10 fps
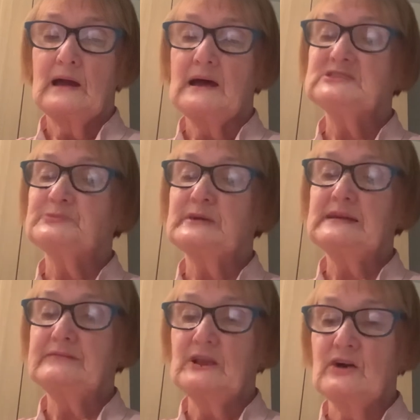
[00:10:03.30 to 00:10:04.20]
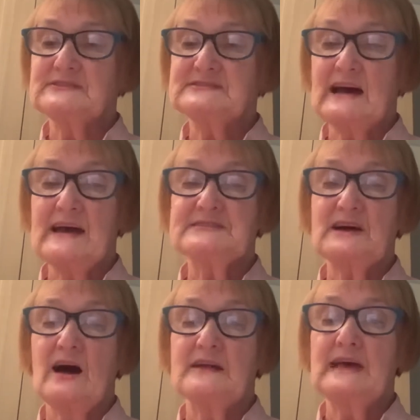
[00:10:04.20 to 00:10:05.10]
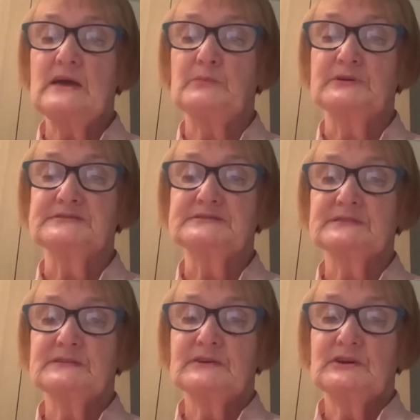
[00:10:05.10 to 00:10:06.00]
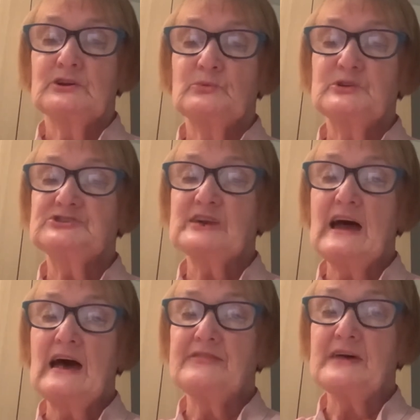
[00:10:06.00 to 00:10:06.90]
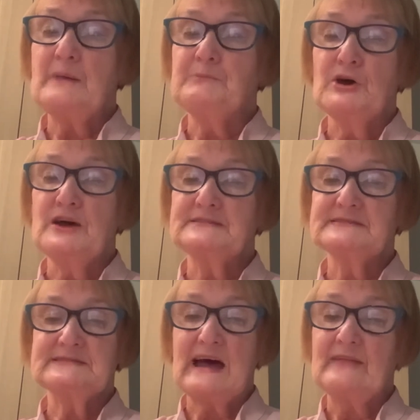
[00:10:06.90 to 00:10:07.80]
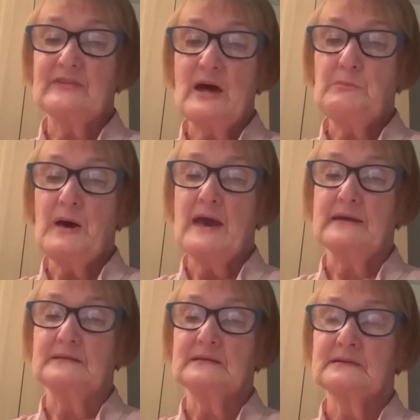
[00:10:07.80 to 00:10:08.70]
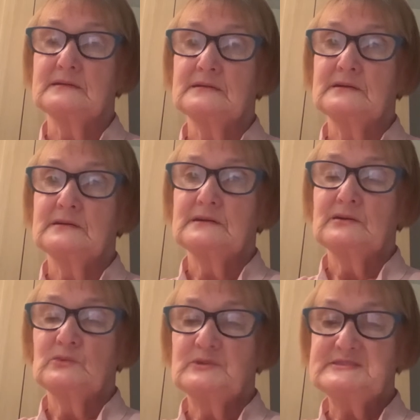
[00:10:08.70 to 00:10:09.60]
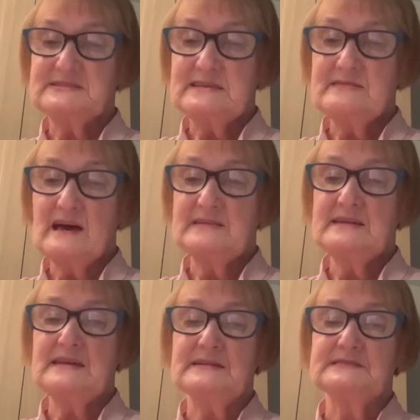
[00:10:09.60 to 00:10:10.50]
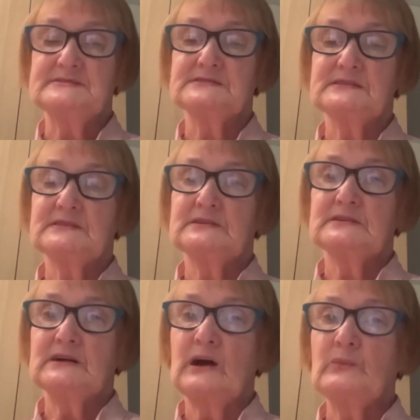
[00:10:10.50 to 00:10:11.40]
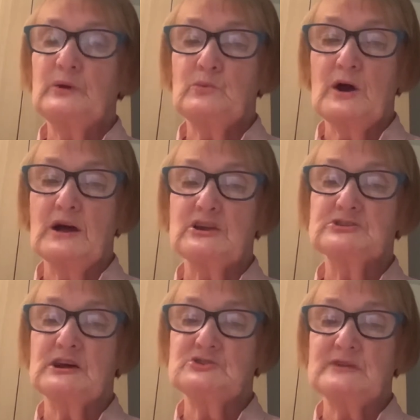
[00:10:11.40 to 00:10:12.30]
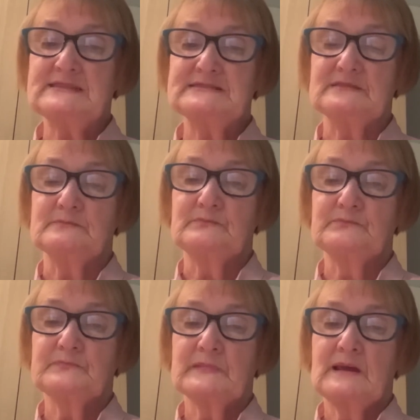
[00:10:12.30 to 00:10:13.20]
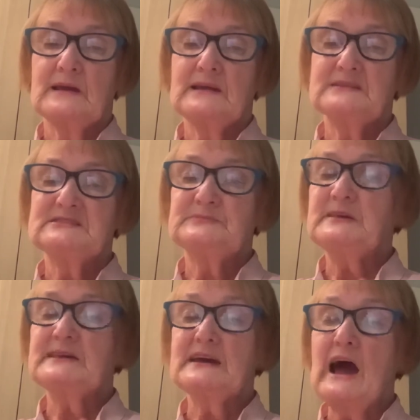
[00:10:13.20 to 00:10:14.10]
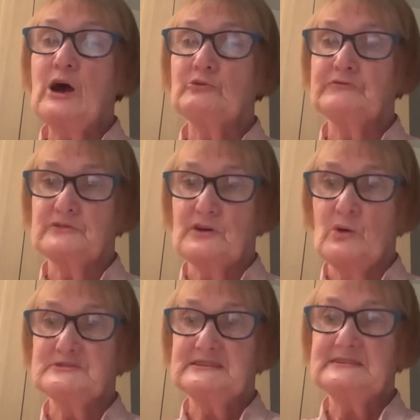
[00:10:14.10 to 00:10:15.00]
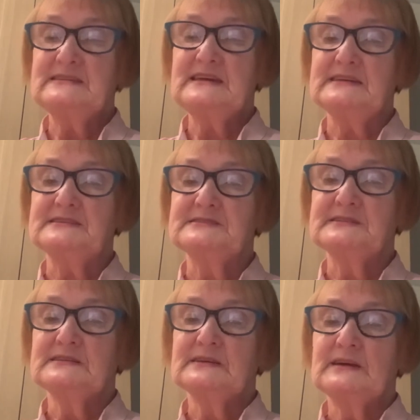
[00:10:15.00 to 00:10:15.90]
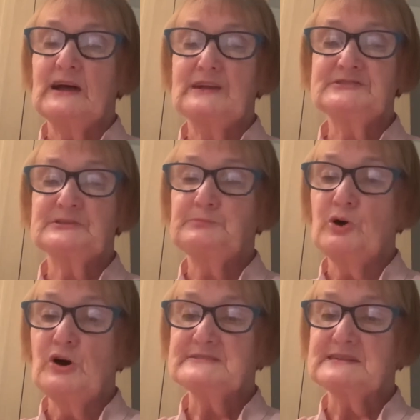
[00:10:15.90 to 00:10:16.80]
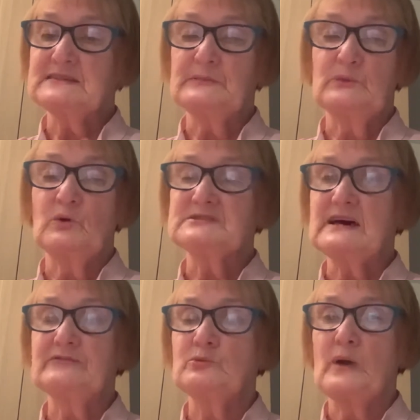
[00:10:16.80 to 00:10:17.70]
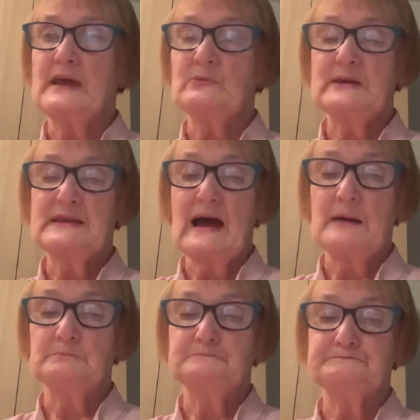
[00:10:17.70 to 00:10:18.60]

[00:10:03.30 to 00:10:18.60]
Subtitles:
As we live alongside our neighbours, we share their burdens and their pain. We see their needs and we work to address them, speaking out for those in need and supporting them in whatever way we can.